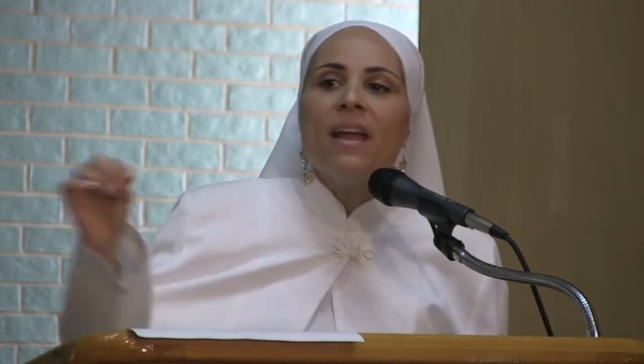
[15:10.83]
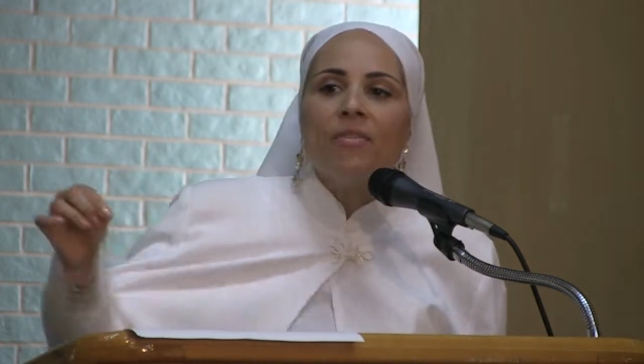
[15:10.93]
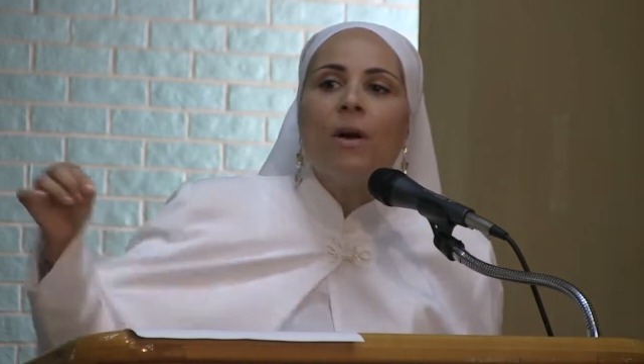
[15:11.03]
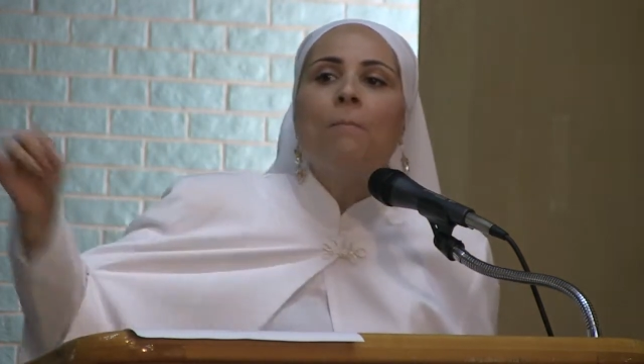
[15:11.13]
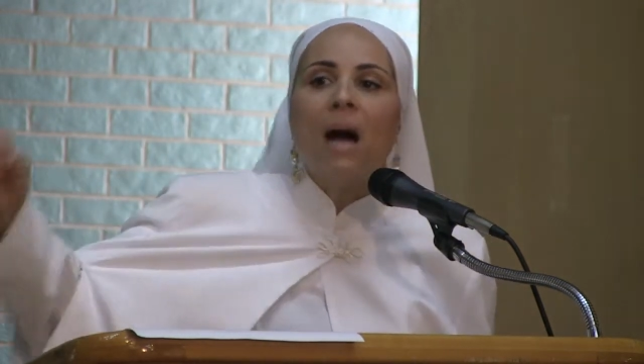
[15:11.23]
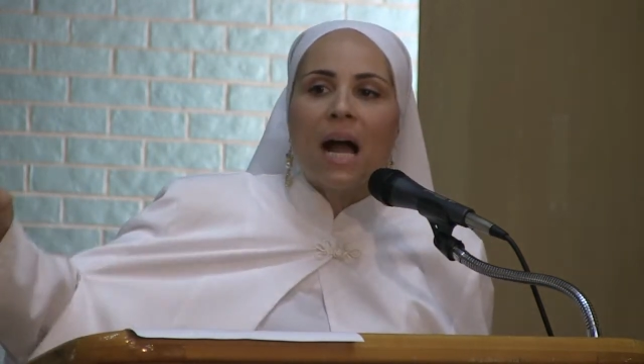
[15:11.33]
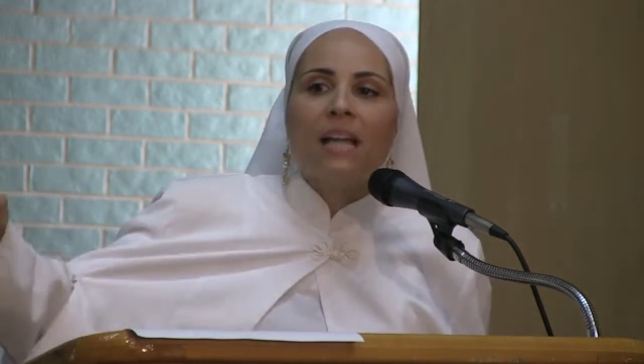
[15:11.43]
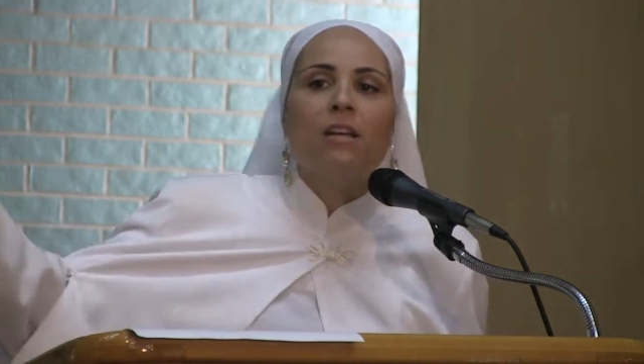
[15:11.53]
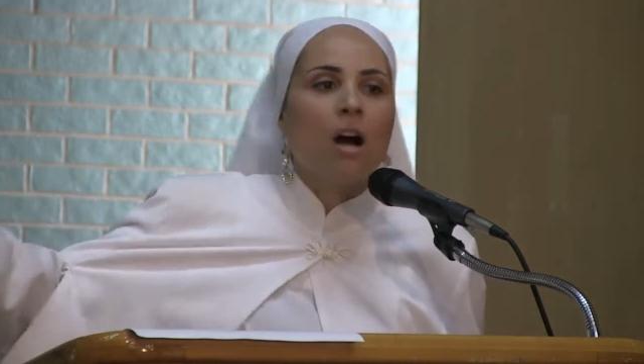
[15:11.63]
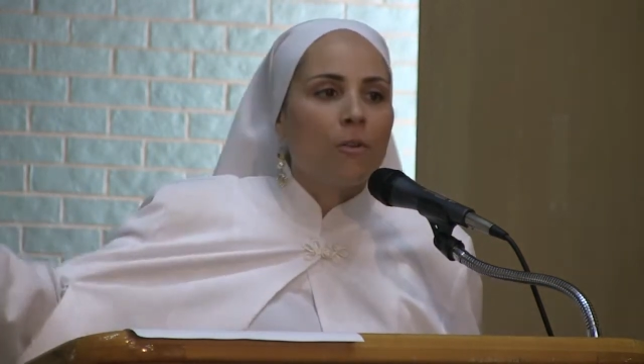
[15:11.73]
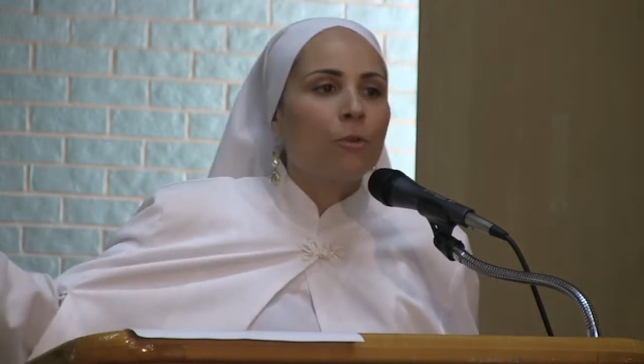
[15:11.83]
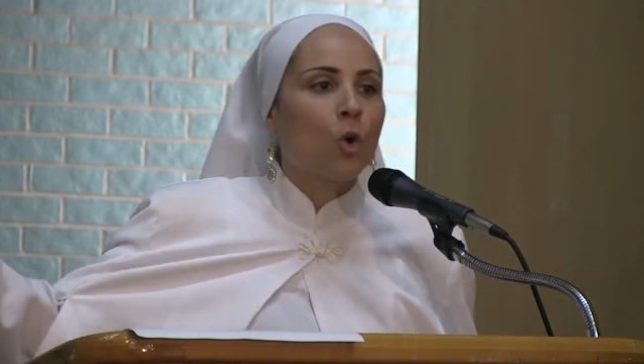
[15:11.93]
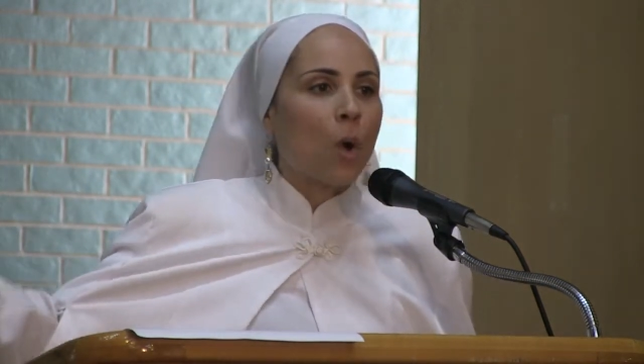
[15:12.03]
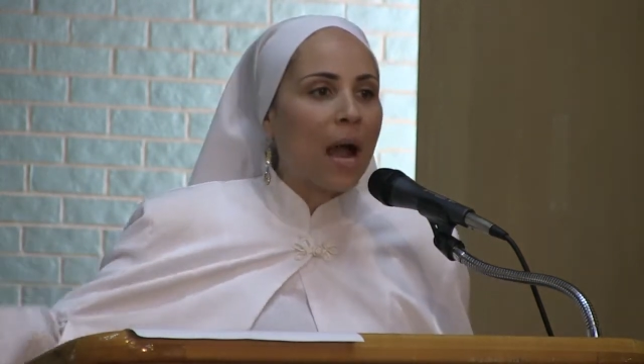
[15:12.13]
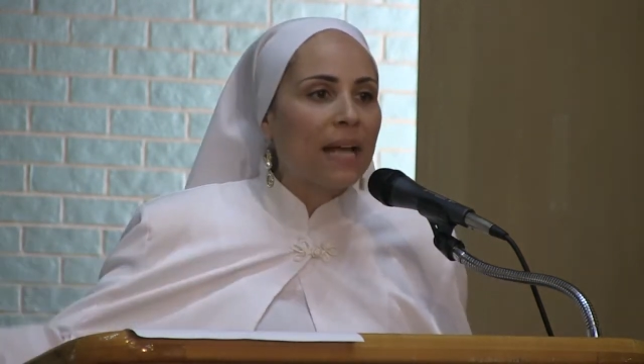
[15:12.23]
in the mind of
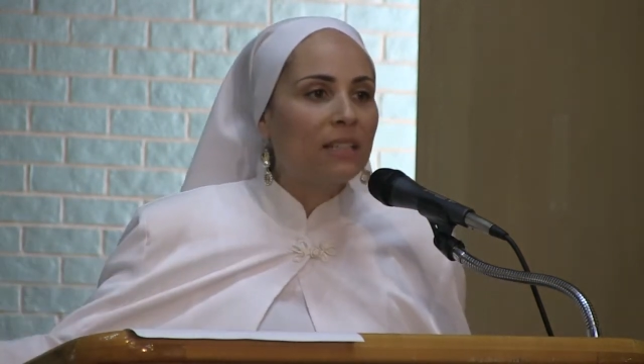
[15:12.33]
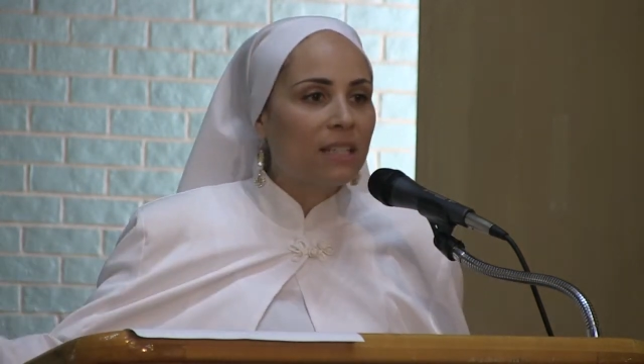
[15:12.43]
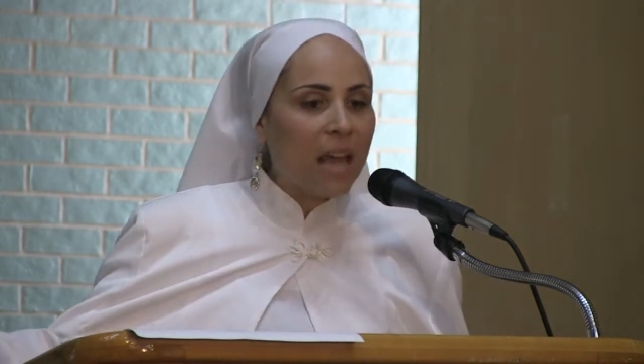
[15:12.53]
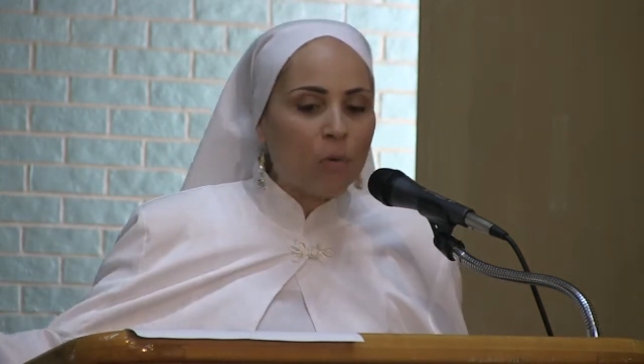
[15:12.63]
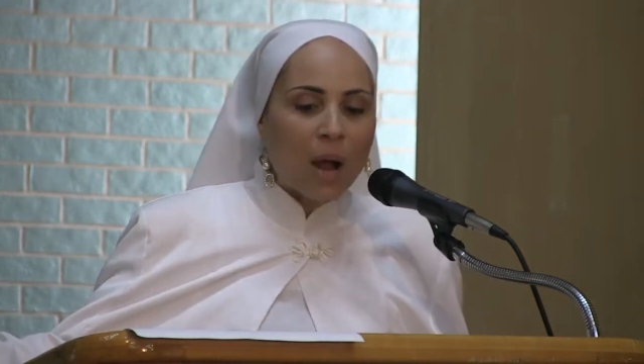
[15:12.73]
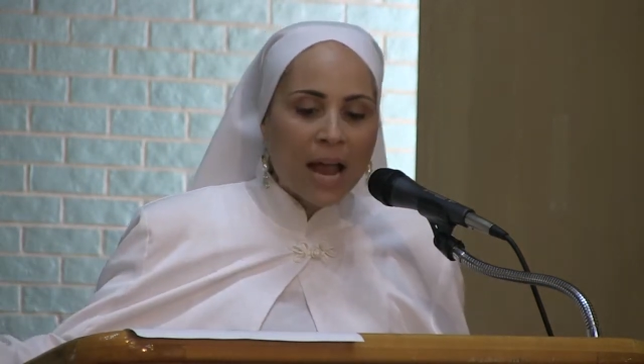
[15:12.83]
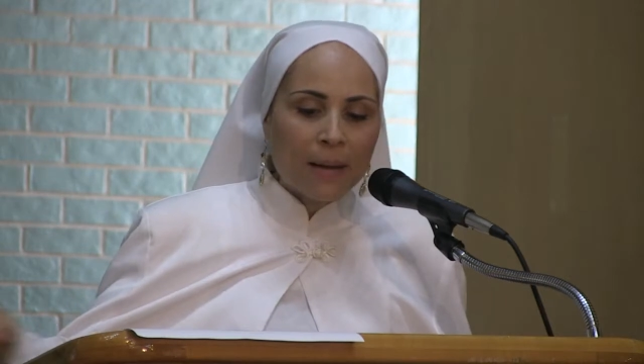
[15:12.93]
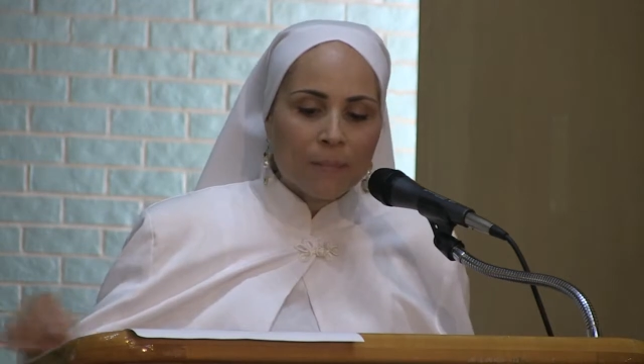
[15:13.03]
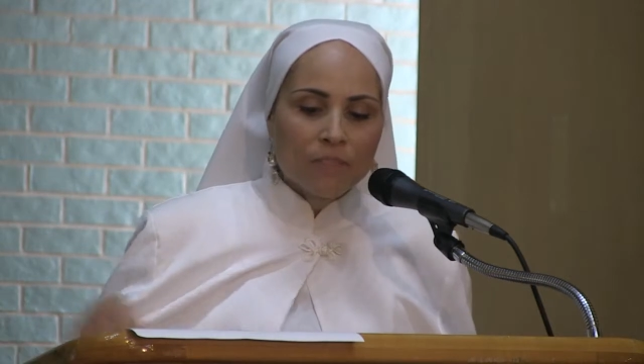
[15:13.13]
Christ. Is that right?